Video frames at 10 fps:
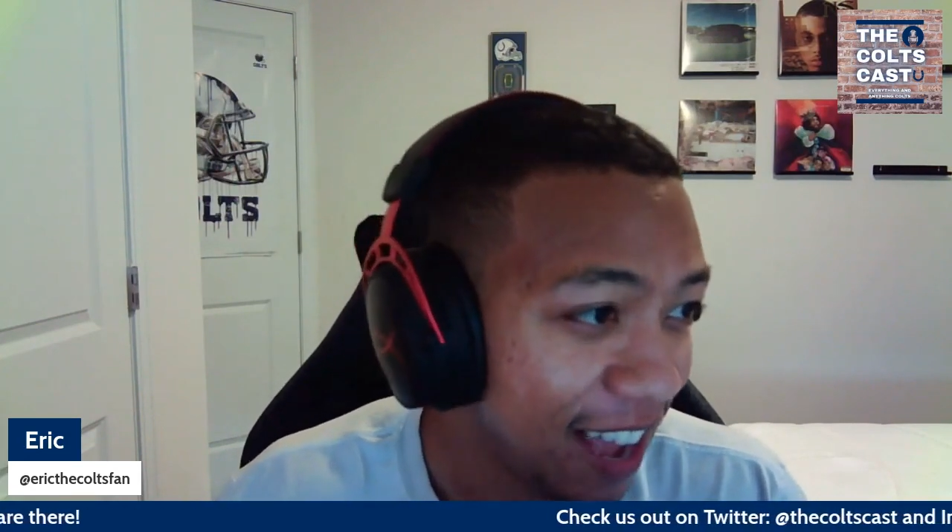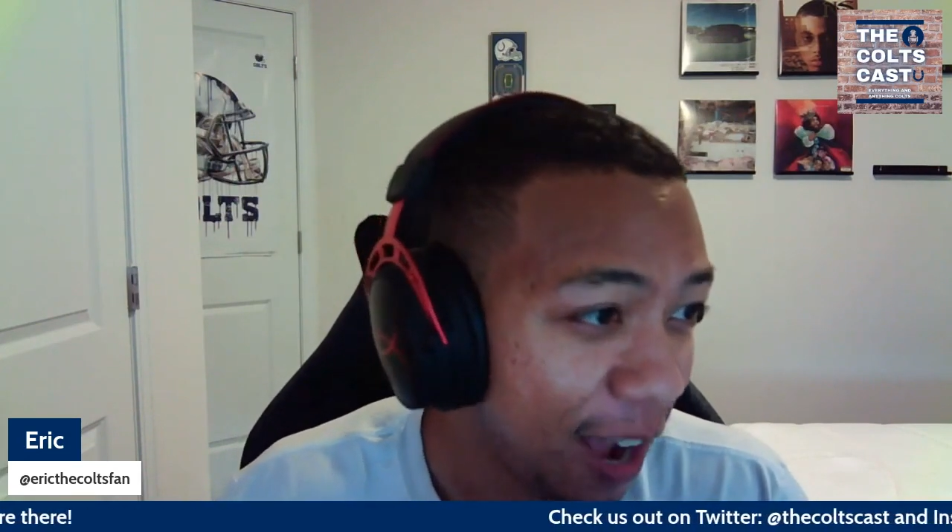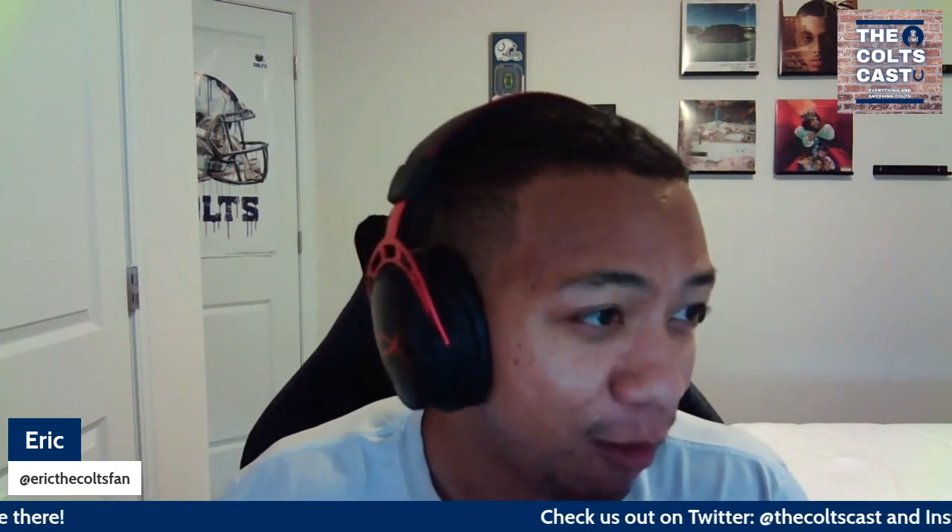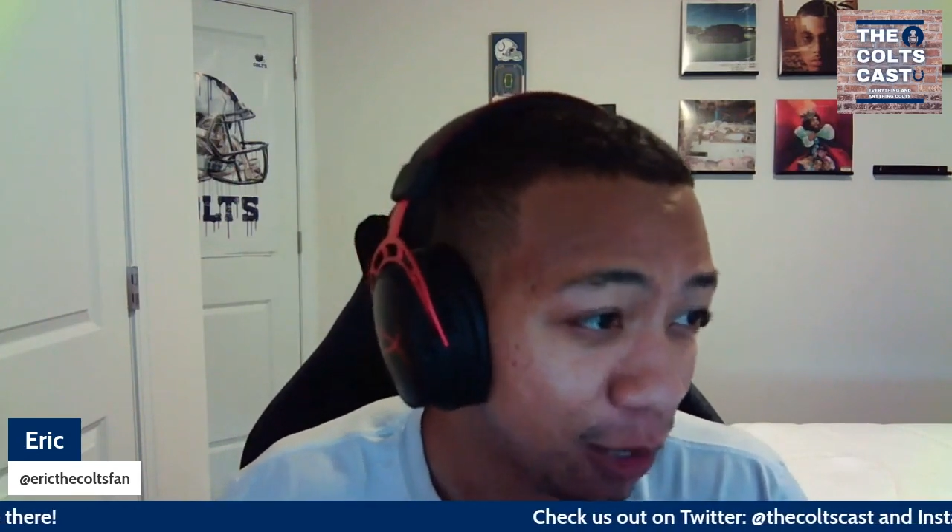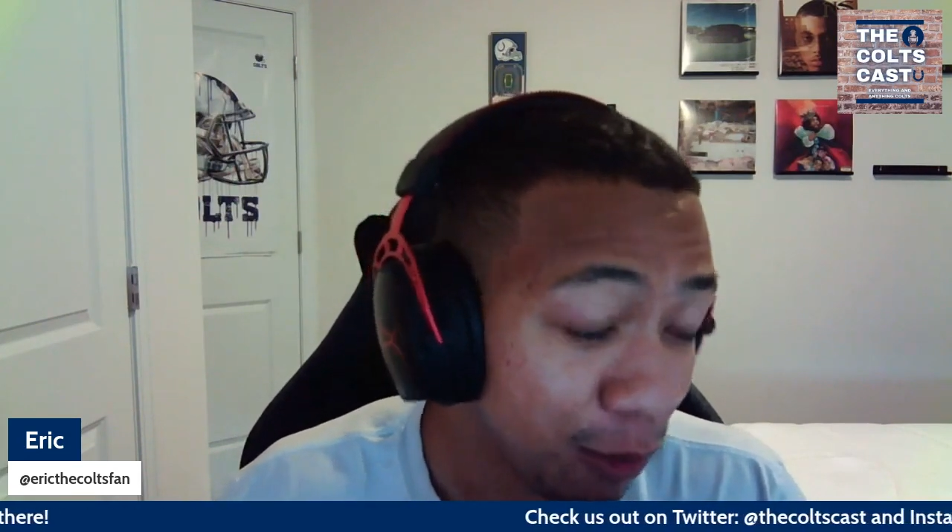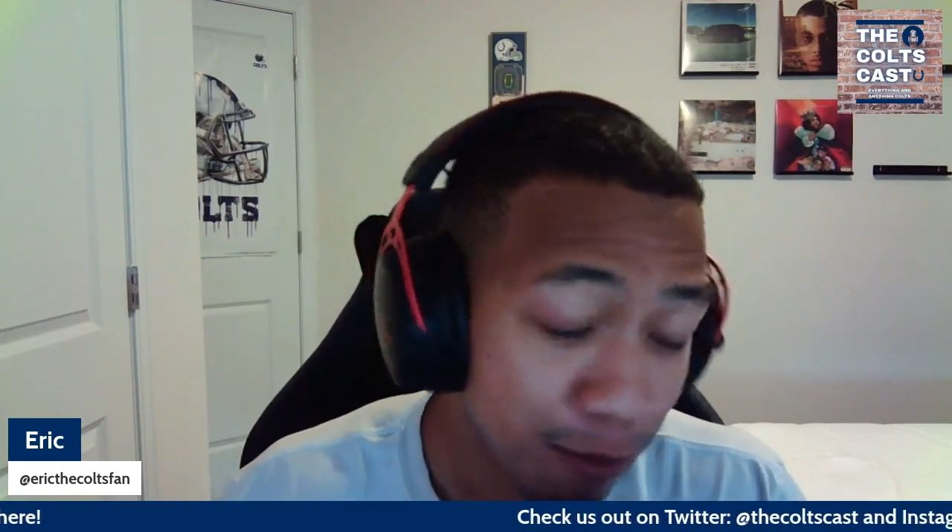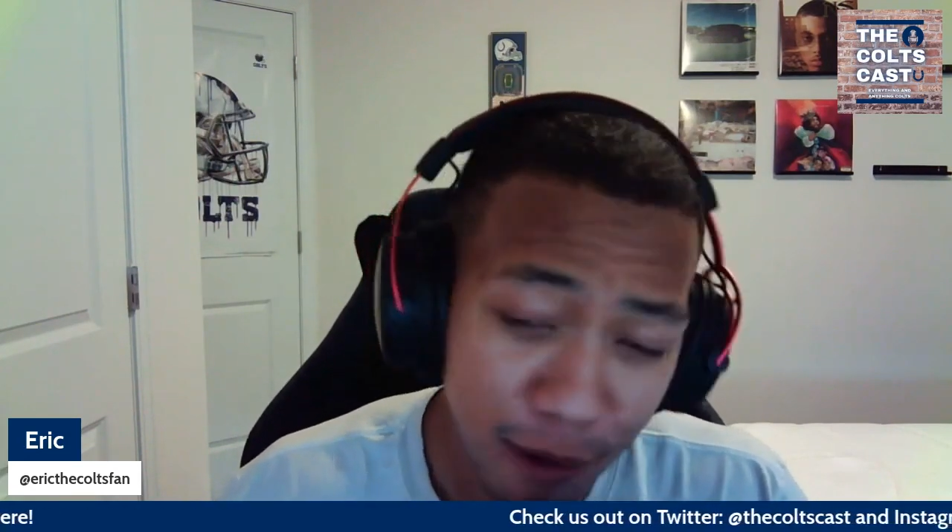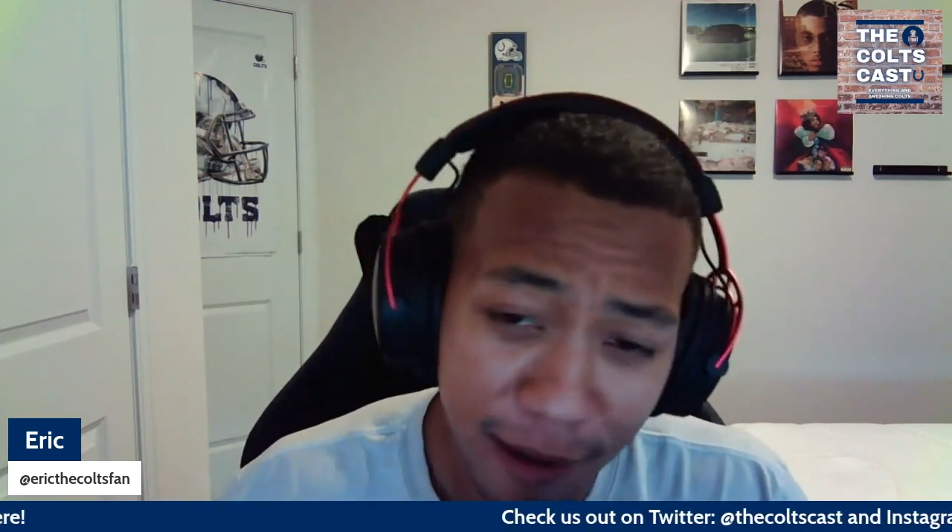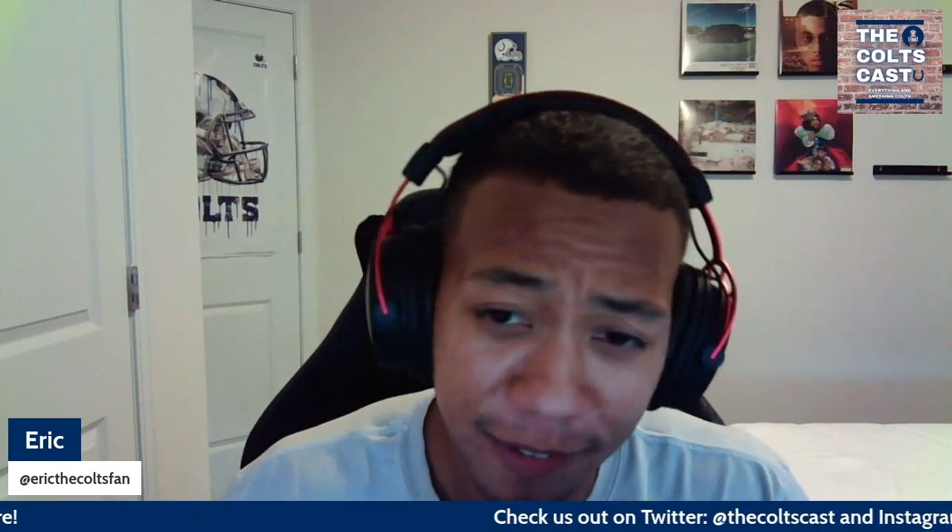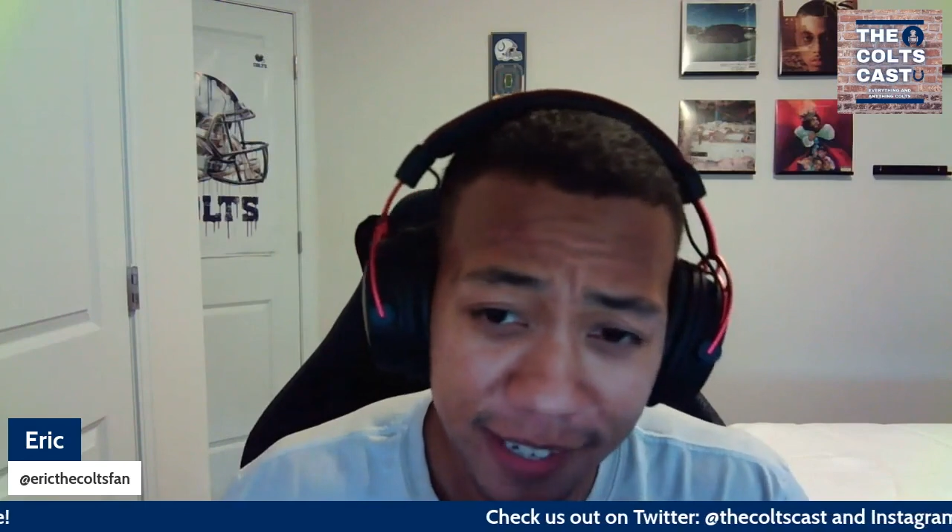I want to
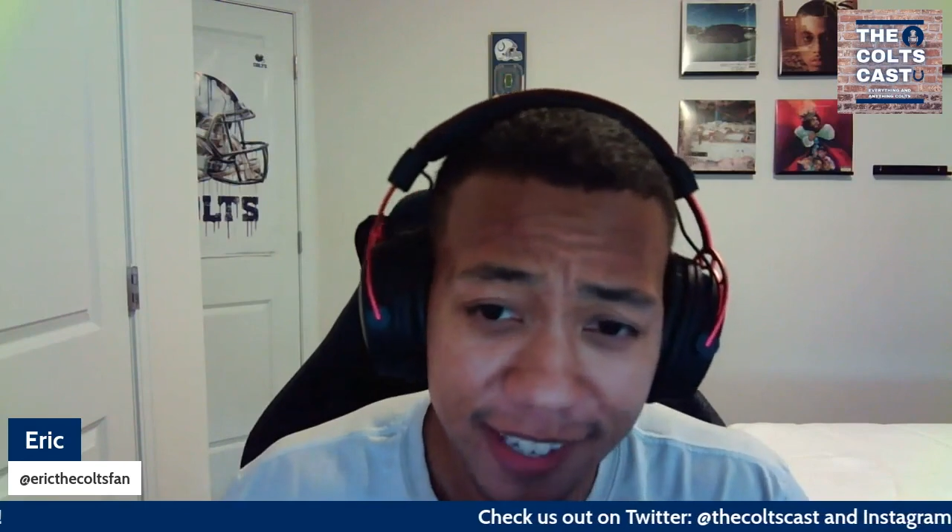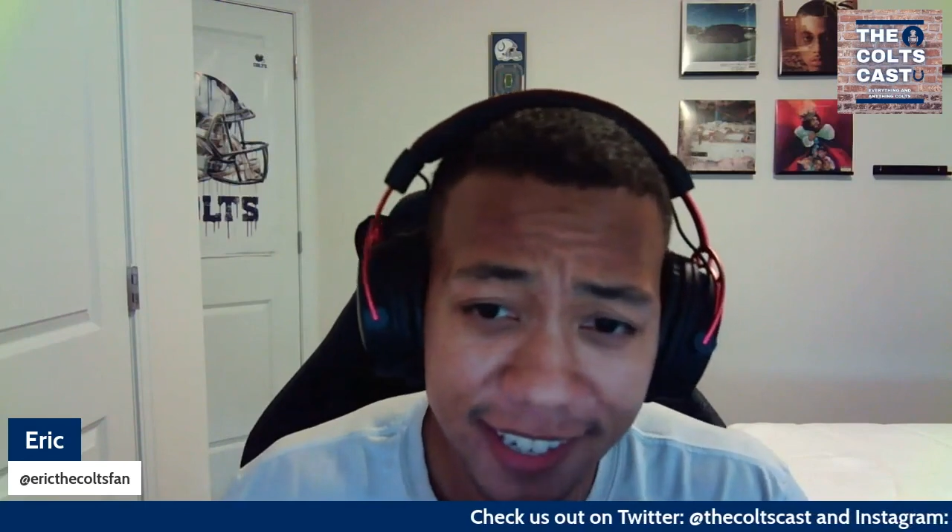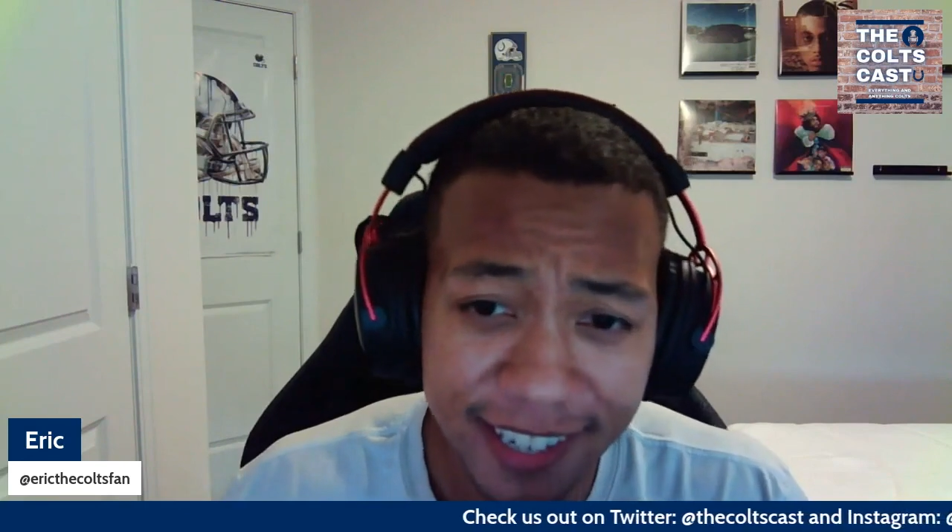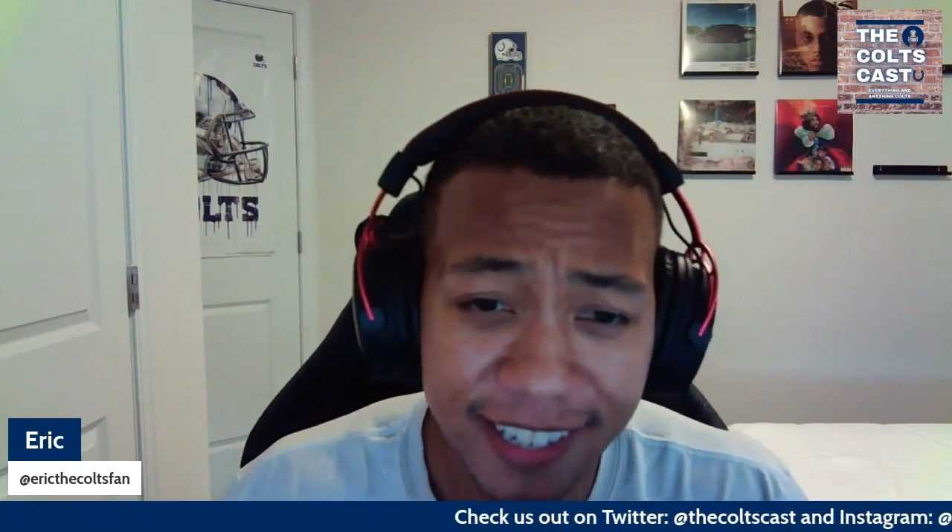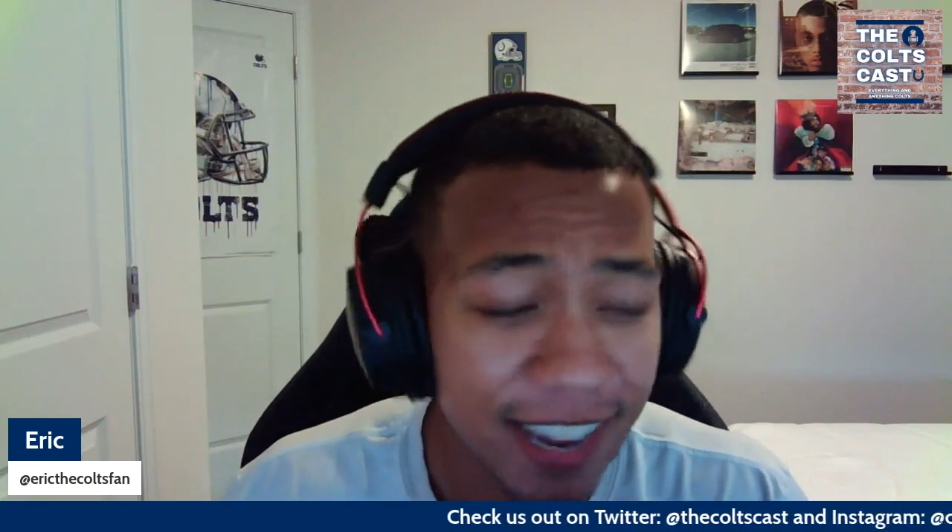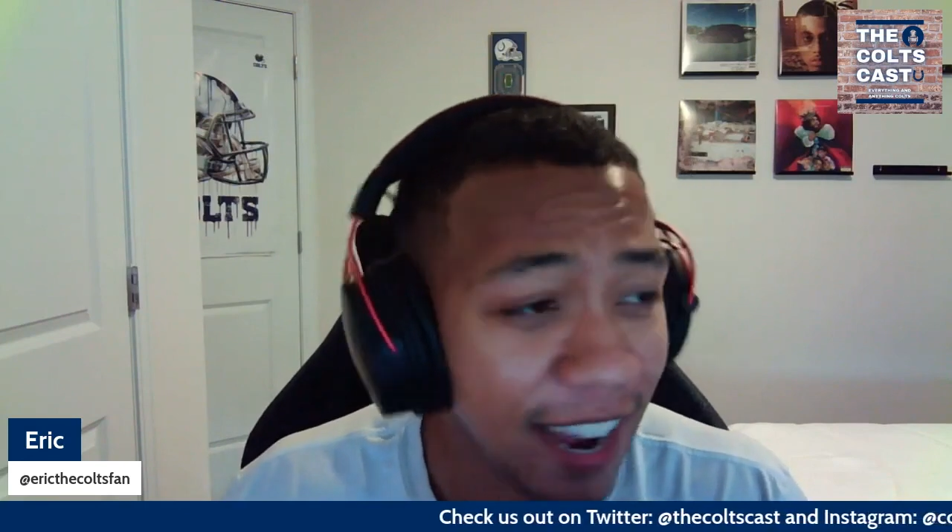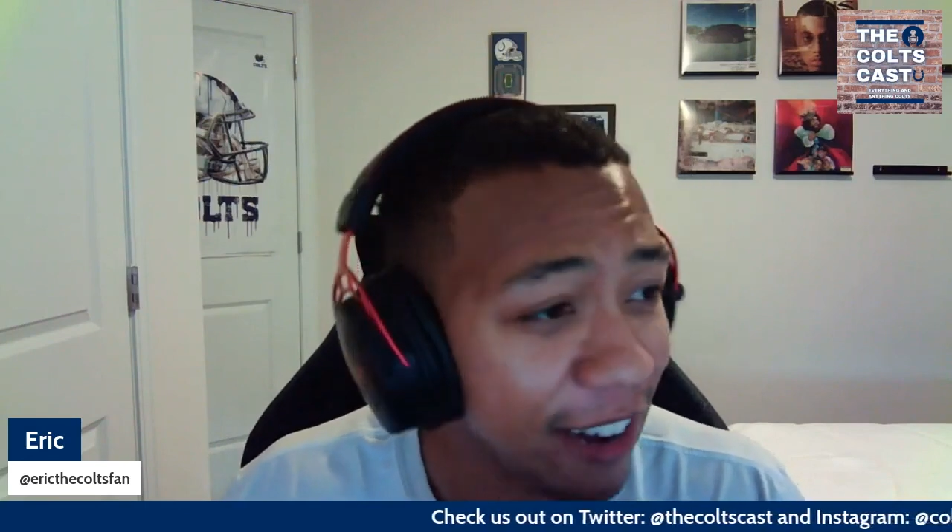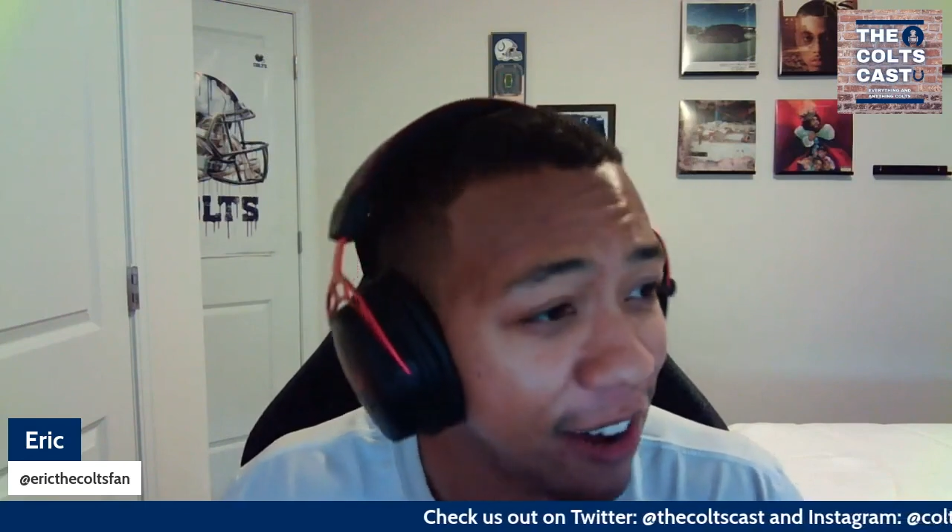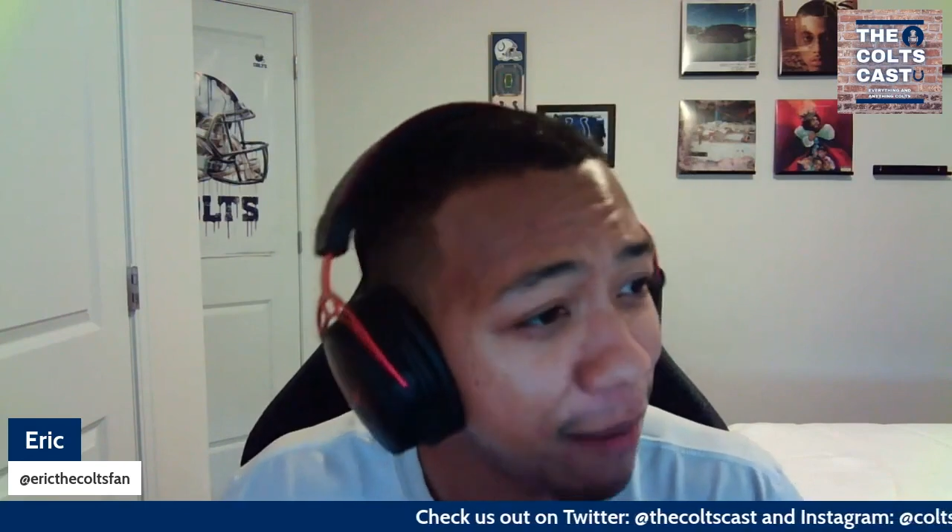preface this entire